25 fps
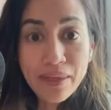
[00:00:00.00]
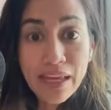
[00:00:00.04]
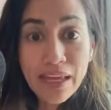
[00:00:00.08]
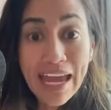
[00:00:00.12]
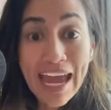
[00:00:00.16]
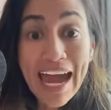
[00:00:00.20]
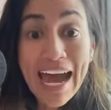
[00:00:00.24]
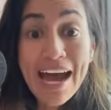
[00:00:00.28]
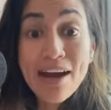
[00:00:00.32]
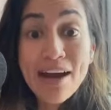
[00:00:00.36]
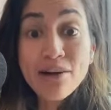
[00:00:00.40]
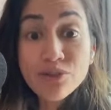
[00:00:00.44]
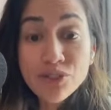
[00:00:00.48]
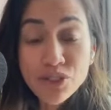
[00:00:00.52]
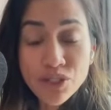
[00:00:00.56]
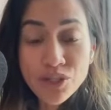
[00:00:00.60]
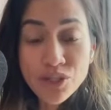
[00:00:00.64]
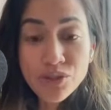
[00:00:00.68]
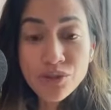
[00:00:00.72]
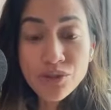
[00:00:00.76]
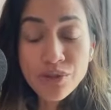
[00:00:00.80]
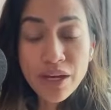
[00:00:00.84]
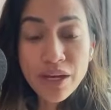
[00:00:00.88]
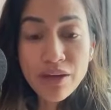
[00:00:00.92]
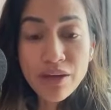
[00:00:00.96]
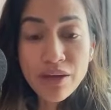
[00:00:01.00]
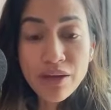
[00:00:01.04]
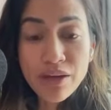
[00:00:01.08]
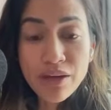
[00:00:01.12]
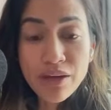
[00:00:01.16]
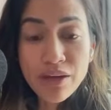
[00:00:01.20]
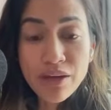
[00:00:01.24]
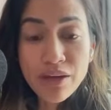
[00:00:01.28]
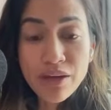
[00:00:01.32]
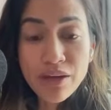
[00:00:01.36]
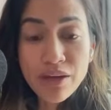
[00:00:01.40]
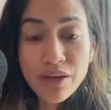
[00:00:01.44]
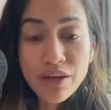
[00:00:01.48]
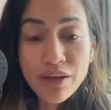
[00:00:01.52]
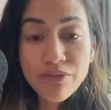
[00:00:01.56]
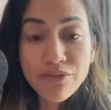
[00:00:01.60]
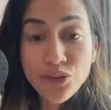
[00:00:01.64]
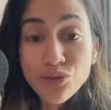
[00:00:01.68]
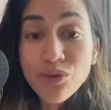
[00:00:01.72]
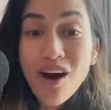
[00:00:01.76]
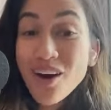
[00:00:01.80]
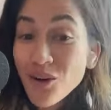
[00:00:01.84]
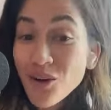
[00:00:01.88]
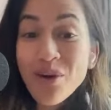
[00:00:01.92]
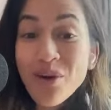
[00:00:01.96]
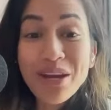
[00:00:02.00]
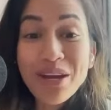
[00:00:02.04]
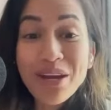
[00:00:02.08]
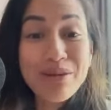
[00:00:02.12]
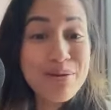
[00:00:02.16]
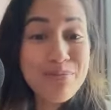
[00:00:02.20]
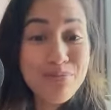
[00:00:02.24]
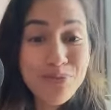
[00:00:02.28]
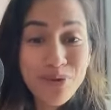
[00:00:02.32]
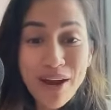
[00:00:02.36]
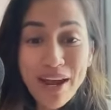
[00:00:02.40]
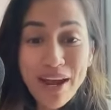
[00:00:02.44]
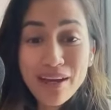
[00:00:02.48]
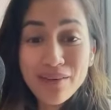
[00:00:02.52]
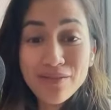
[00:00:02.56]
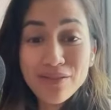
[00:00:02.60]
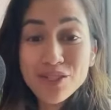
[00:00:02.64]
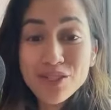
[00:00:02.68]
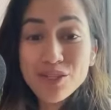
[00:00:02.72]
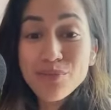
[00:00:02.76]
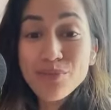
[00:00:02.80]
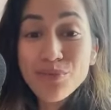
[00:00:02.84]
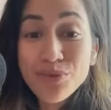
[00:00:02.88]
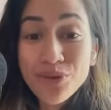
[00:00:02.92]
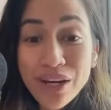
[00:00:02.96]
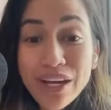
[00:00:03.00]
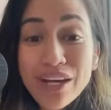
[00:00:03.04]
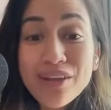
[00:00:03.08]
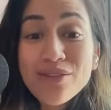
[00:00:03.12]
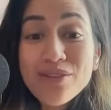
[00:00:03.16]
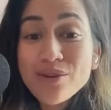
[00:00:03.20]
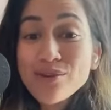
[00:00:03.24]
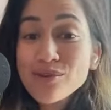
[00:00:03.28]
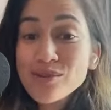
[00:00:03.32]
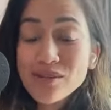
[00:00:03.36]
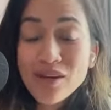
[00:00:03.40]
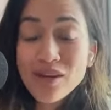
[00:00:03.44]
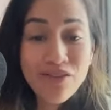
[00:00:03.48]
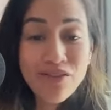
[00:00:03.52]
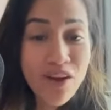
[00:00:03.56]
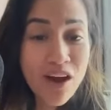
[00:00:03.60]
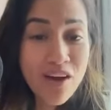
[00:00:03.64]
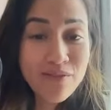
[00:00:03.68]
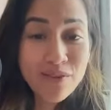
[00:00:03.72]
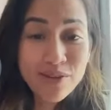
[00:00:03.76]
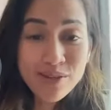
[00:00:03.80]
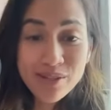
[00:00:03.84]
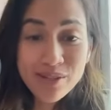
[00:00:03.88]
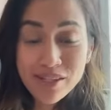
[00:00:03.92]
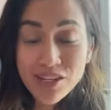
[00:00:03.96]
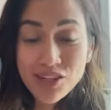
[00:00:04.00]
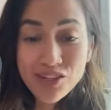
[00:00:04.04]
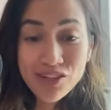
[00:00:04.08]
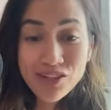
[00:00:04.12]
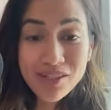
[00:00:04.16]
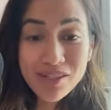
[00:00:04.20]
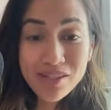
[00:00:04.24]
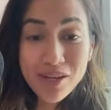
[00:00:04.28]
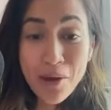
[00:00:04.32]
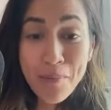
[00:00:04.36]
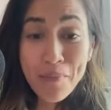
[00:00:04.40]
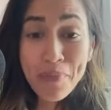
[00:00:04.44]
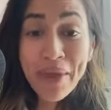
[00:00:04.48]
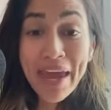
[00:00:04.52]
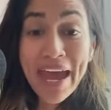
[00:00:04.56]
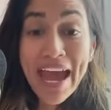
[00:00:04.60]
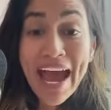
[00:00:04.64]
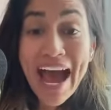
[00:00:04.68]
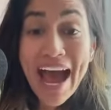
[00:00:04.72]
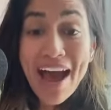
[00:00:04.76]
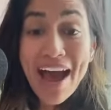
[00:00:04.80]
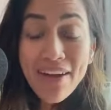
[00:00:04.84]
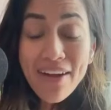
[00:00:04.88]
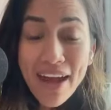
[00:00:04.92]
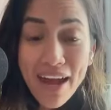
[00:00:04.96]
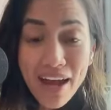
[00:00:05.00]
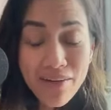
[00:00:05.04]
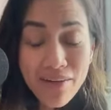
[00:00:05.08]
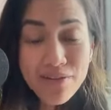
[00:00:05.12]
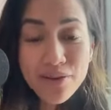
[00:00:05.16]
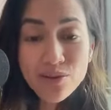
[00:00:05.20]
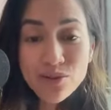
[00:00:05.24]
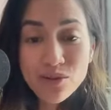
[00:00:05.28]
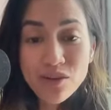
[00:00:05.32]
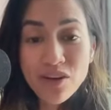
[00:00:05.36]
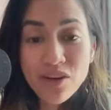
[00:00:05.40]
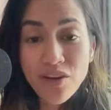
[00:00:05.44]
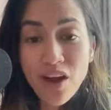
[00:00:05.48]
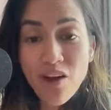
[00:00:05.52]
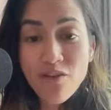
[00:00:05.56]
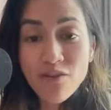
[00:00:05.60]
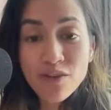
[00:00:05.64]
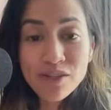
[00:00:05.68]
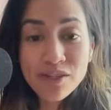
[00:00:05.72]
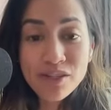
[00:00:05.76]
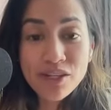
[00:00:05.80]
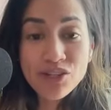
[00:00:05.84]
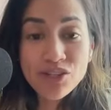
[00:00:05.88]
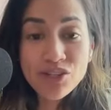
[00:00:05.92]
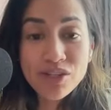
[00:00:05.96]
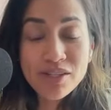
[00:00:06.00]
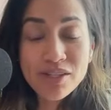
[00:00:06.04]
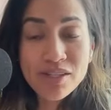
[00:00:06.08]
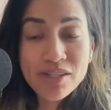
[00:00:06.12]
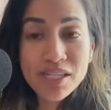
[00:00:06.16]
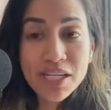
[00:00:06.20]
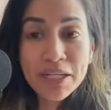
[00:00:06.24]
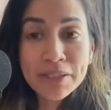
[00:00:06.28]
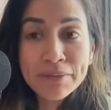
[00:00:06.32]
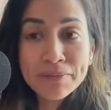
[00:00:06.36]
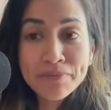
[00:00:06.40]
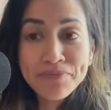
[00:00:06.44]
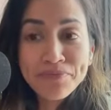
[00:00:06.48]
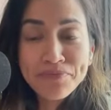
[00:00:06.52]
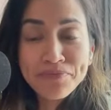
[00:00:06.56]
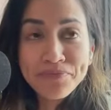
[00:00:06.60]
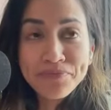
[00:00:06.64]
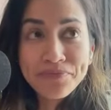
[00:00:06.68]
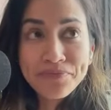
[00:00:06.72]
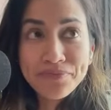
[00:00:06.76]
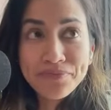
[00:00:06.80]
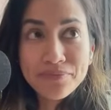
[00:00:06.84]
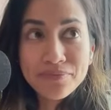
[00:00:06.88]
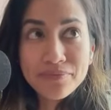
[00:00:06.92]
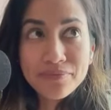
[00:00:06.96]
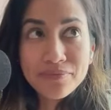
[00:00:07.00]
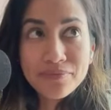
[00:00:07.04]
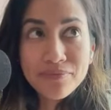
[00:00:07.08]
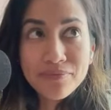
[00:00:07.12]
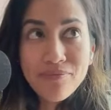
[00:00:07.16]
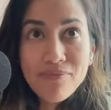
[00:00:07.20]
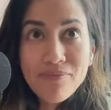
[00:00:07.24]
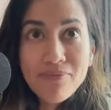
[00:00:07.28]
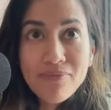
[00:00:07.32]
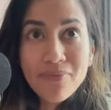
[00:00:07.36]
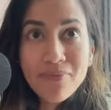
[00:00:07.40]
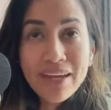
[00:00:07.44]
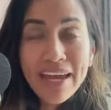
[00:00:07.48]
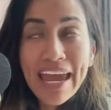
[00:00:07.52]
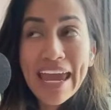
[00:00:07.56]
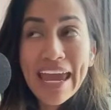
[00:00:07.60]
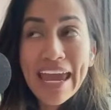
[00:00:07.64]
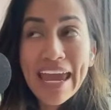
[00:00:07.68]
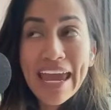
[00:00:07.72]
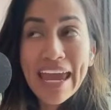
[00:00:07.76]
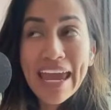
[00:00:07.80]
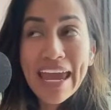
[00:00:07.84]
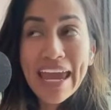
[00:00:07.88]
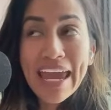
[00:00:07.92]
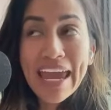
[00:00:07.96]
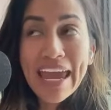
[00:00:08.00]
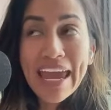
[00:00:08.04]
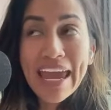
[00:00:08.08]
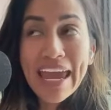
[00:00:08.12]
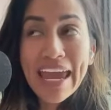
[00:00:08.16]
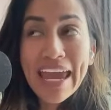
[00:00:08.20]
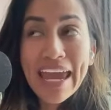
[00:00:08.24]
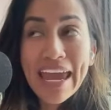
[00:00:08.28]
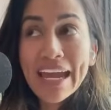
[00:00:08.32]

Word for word: how to, if you are going to be brave to bring those tough conversations up, how to have those tough conversations. And